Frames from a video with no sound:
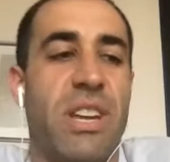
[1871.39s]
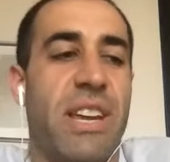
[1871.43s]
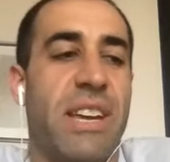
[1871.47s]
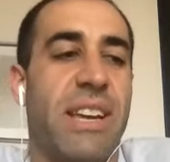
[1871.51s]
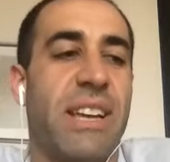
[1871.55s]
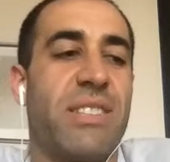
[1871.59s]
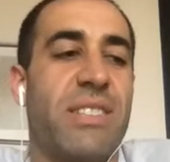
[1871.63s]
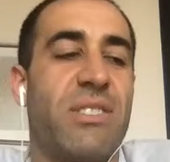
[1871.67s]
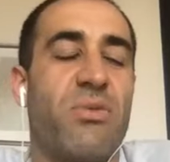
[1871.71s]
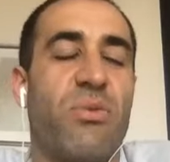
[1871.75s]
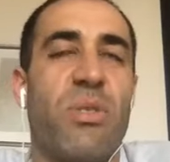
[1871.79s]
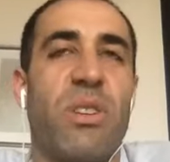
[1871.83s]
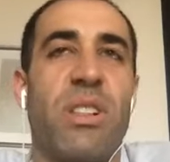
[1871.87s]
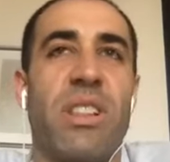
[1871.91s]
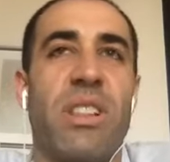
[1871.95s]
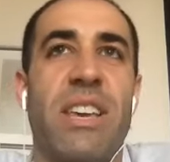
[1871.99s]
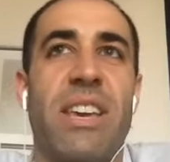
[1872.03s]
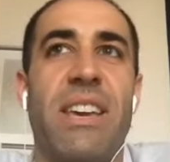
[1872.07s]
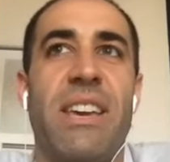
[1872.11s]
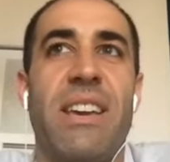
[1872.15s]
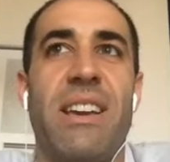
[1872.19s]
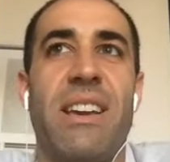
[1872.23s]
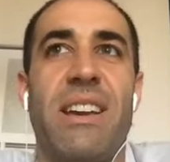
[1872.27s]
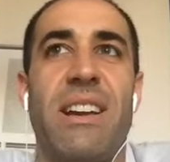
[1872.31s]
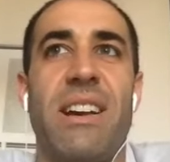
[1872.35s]
It's
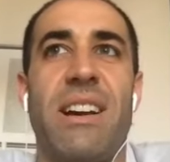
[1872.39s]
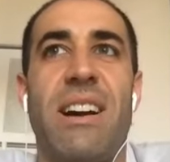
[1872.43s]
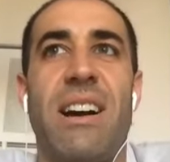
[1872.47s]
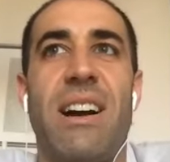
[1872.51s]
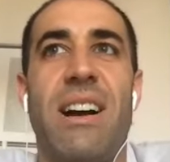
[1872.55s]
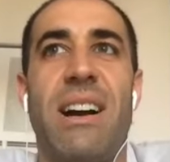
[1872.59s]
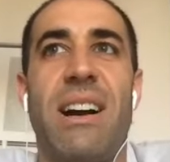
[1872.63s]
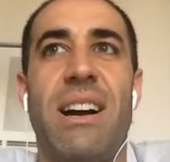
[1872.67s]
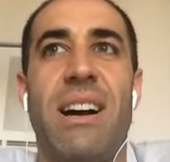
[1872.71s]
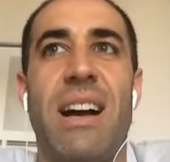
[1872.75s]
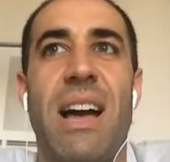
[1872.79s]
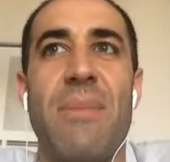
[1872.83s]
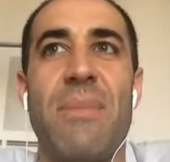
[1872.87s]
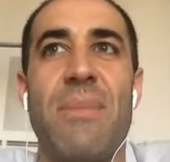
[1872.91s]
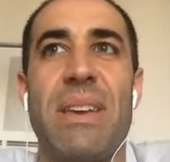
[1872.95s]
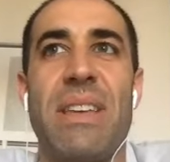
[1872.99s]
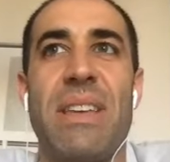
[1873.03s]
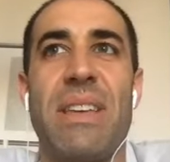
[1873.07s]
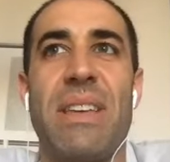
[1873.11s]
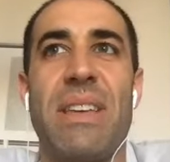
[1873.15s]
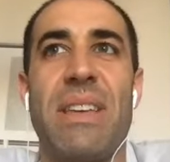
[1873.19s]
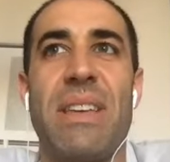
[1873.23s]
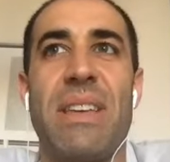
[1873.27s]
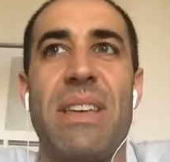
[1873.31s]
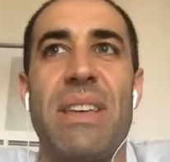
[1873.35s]
really, uh, I
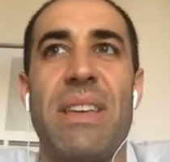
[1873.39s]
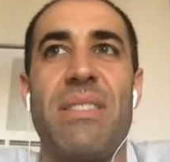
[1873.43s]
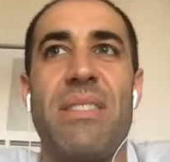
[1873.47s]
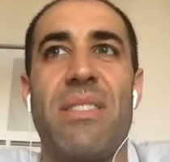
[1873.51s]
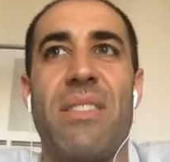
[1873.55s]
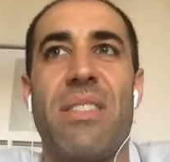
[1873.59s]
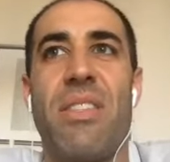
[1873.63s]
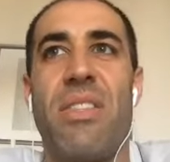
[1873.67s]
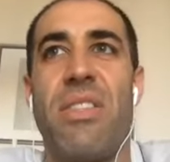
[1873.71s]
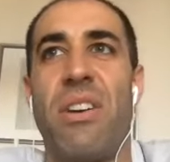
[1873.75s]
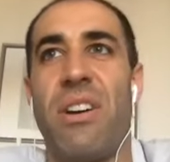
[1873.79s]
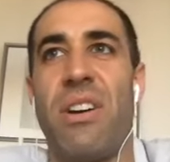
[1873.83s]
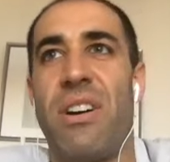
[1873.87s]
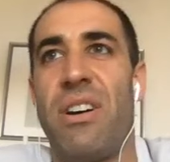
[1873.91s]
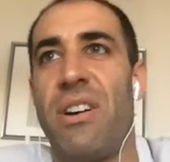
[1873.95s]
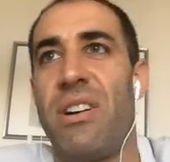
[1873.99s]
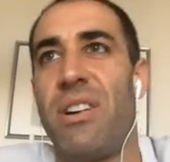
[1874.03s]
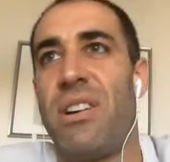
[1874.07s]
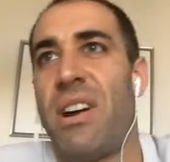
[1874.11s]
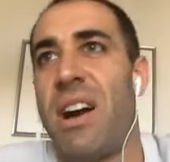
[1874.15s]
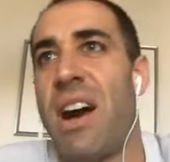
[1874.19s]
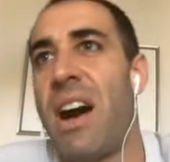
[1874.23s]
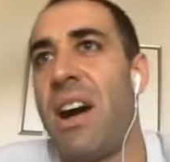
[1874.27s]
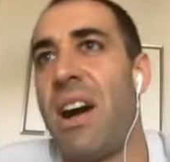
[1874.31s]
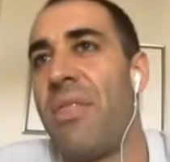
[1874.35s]
mean, the
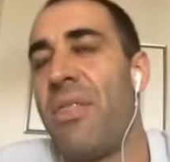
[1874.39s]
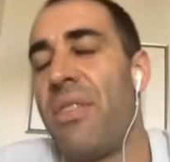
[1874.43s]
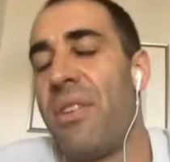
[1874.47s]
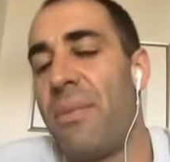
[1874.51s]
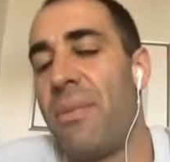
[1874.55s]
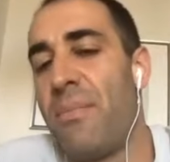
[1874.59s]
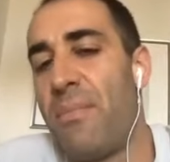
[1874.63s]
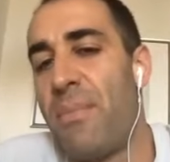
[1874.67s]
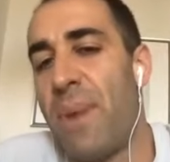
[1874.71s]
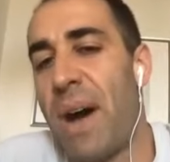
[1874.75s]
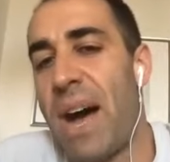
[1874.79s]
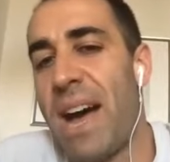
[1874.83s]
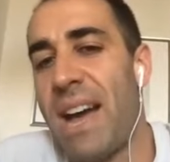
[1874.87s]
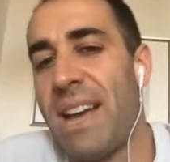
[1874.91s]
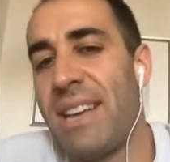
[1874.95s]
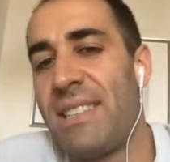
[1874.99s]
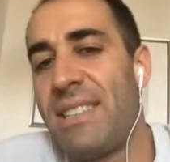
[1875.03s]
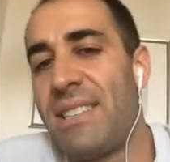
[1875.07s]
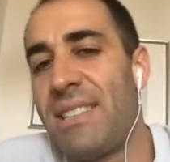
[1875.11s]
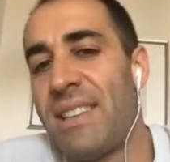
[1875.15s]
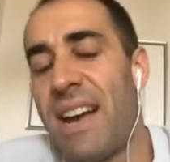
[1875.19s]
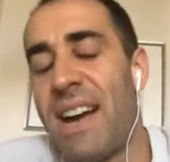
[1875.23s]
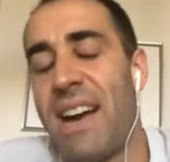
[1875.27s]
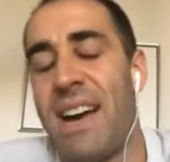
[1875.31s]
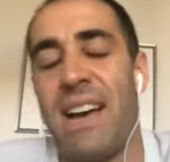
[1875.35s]
on the buy
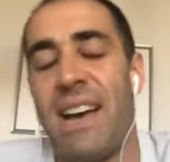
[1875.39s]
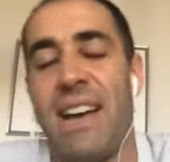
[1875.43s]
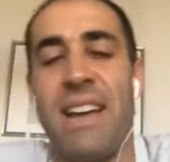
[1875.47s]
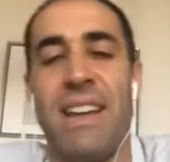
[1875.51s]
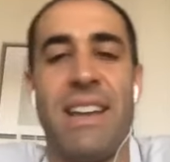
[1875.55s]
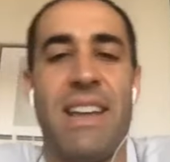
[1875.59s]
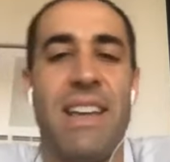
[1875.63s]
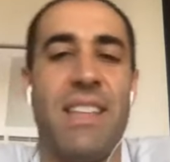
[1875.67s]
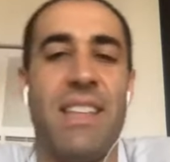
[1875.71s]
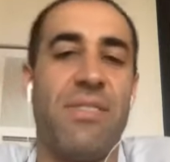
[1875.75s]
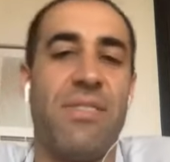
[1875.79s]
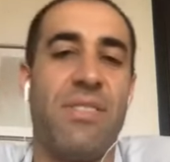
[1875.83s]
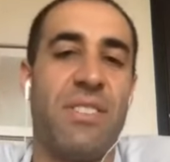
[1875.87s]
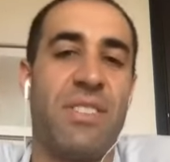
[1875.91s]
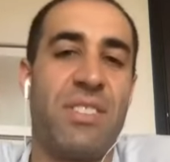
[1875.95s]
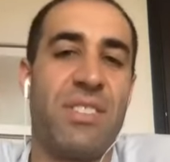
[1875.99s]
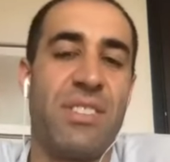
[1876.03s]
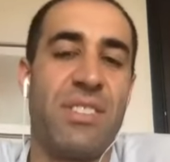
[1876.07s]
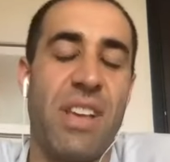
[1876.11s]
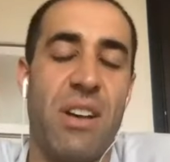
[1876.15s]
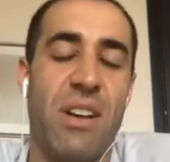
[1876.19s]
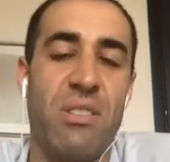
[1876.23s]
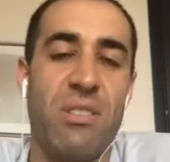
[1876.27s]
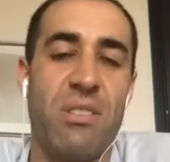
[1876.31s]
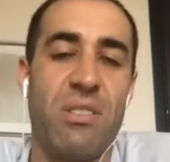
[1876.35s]
side and the
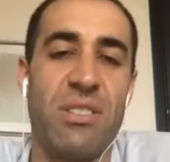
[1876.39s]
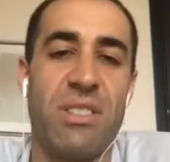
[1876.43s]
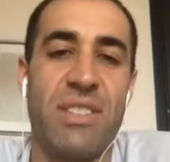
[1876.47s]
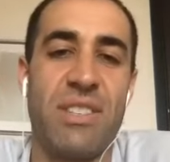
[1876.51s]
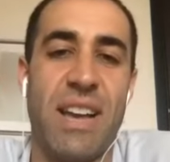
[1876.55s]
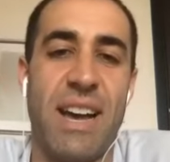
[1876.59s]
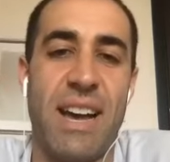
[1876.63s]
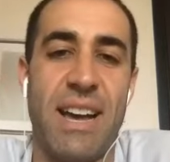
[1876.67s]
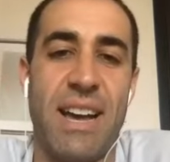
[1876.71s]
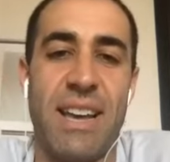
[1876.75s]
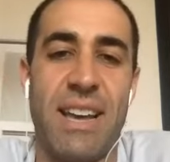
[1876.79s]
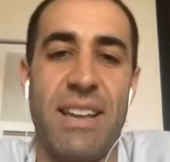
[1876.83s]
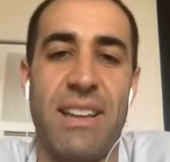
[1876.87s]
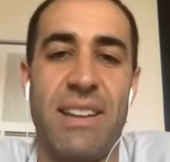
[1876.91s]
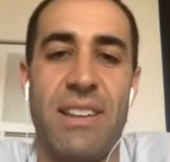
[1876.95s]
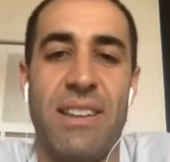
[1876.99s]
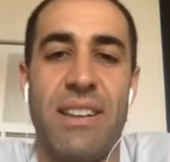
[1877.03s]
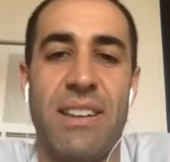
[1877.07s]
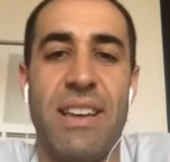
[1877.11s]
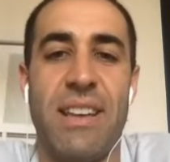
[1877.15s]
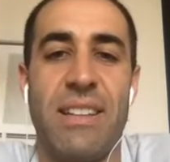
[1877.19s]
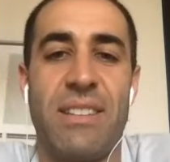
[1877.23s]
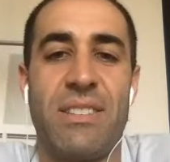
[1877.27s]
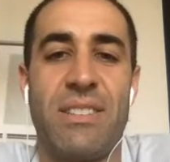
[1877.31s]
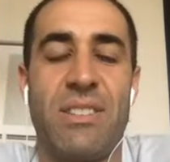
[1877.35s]
sell side,
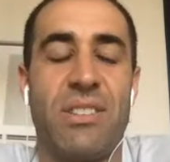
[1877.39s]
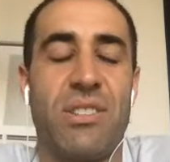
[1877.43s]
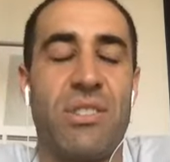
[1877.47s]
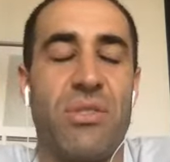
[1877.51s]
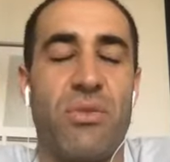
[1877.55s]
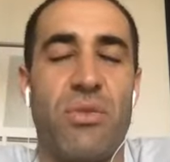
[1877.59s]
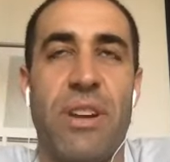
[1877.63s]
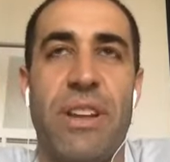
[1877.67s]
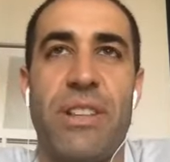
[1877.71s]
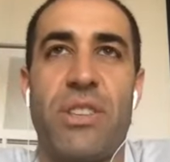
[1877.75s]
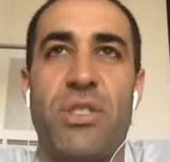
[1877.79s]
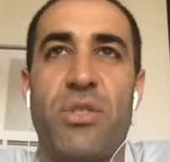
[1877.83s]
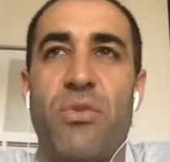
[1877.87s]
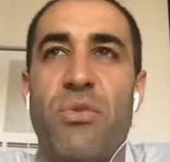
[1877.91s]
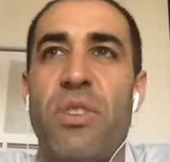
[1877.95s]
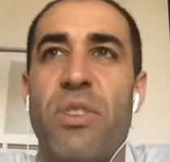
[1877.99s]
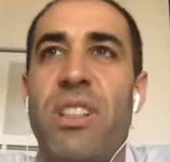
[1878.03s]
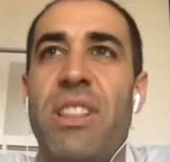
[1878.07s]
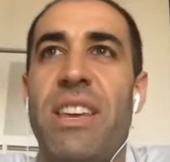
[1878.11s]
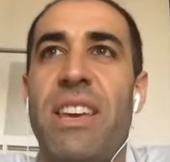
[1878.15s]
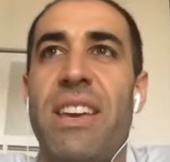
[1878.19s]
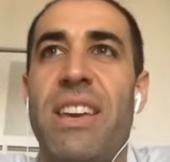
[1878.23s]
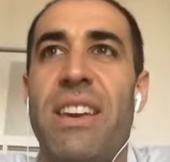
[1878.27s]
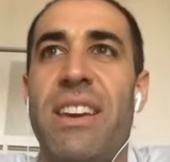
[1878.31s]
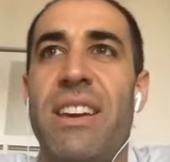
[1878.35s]
it's it's
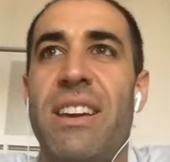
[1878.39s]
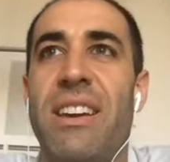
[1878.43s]
really,